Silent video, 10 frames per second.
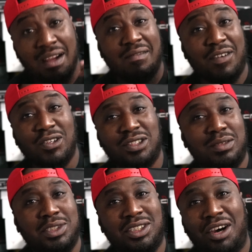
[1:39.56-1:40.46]
First, I'm
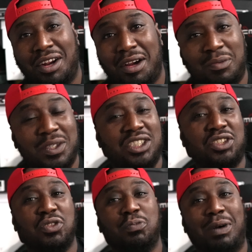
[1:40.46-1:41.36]
gonna start off with the
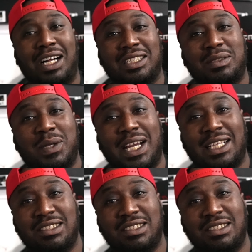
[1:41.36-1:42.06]
shoe box. So we got the